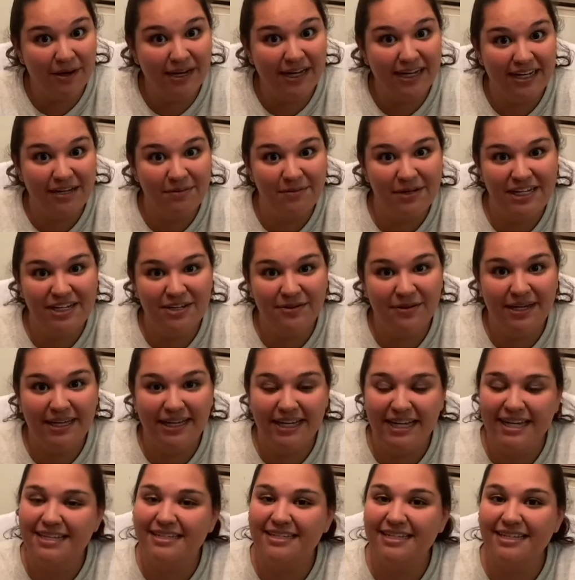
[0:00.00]
gonna be doing
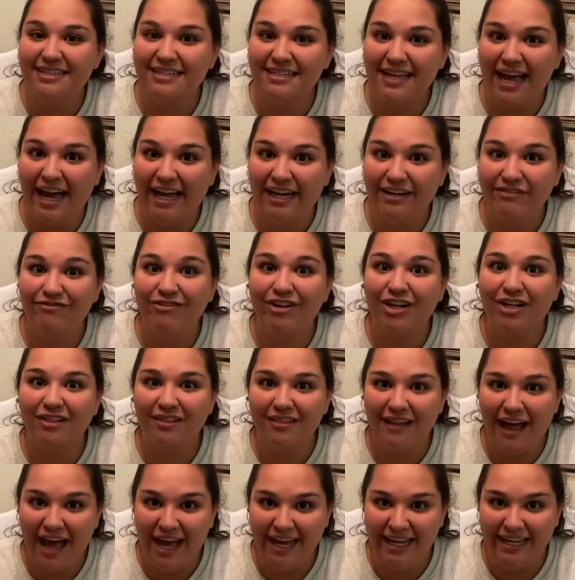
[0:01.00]
is the sign for
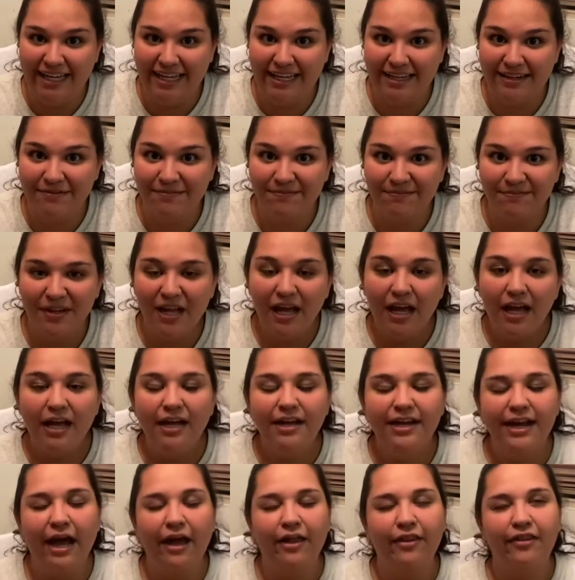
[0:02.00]
lion.
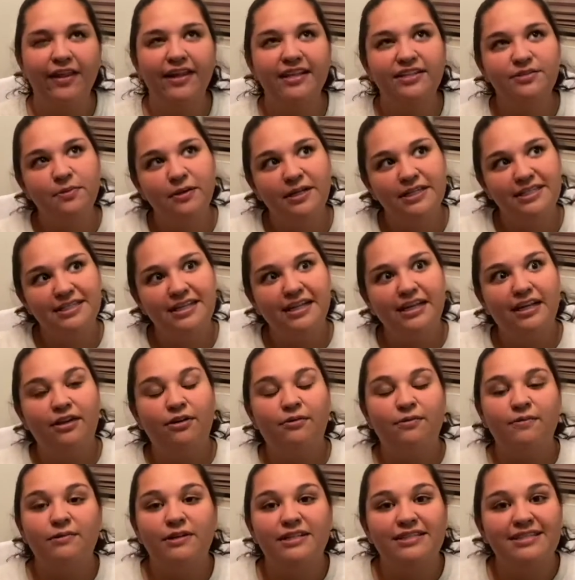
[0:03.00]
Now this one's gonna
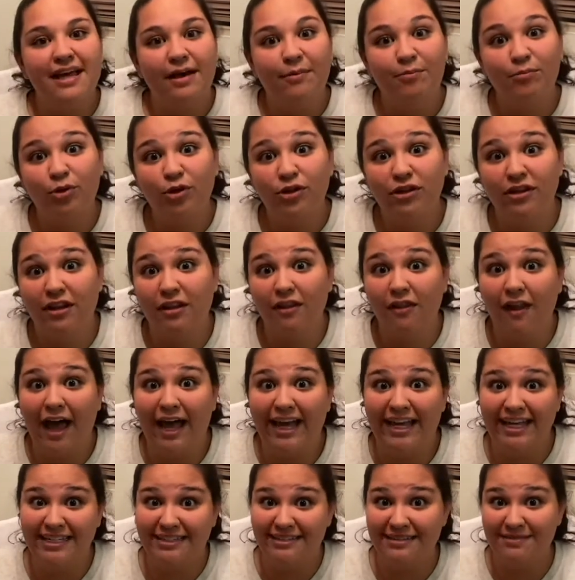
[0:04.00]
resemble the
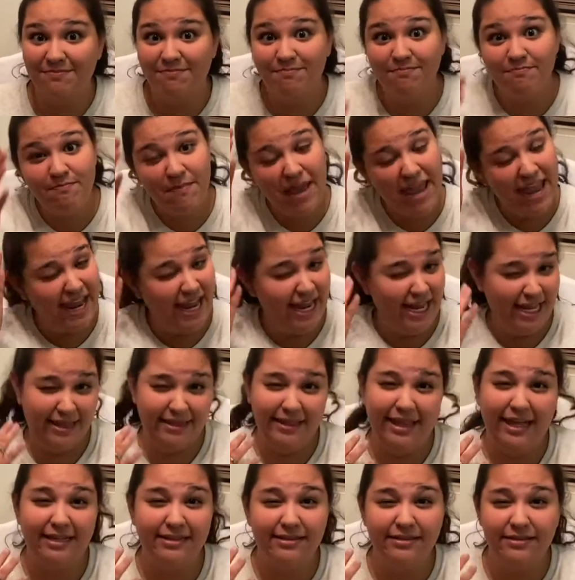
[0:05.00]
lion's mane
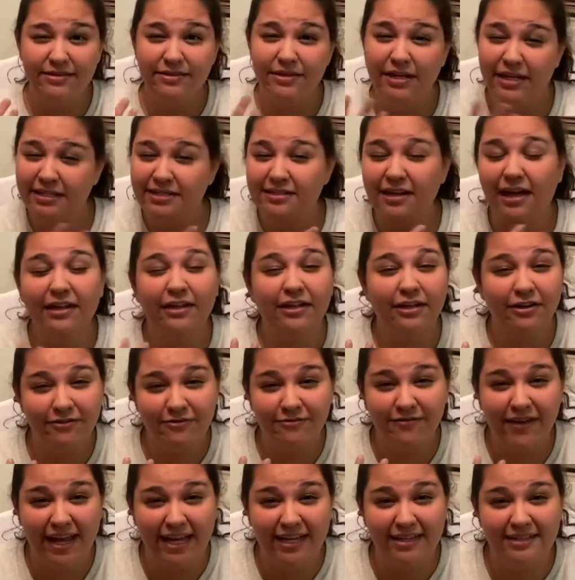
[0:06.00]
that is on their
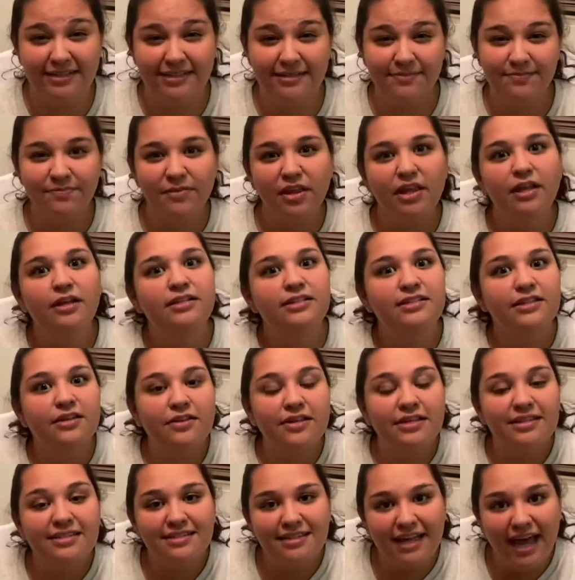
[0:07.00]
face. So
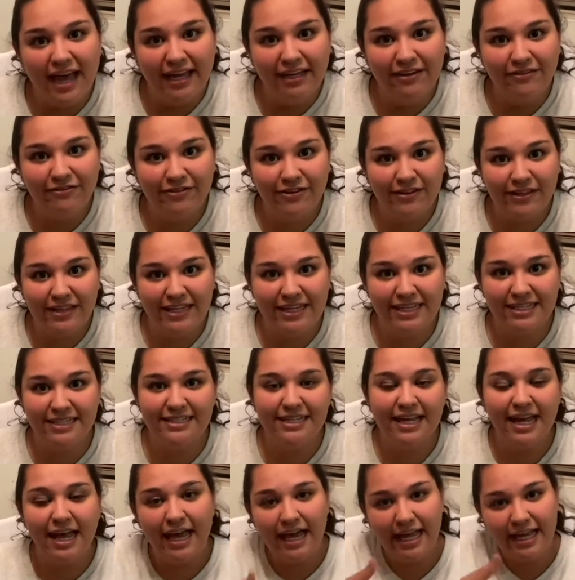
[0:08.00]
the sign for this
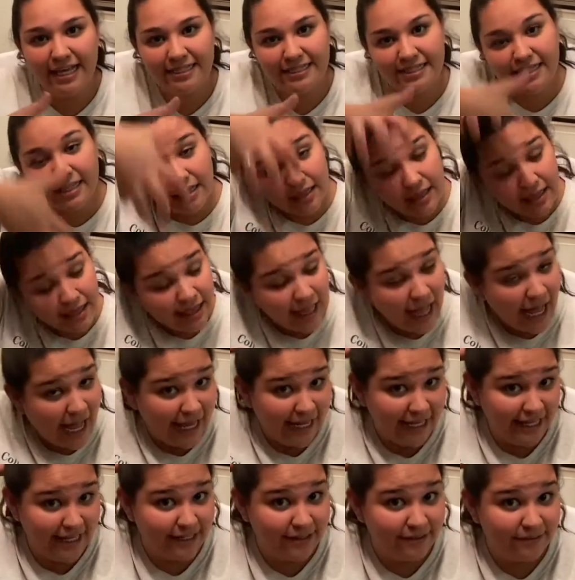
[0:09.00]
is
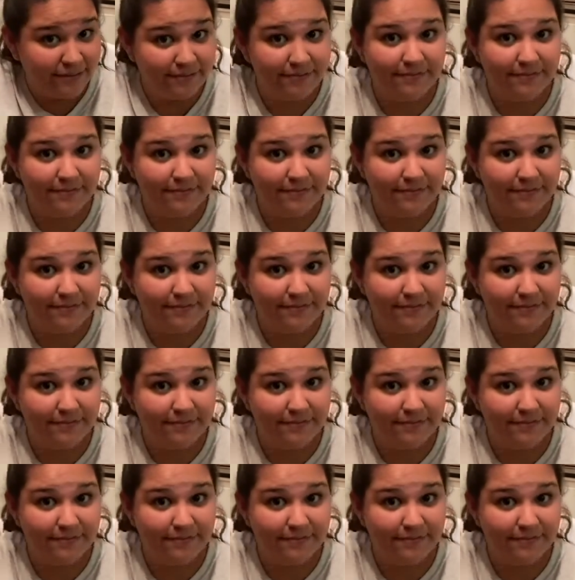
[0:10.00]
lion,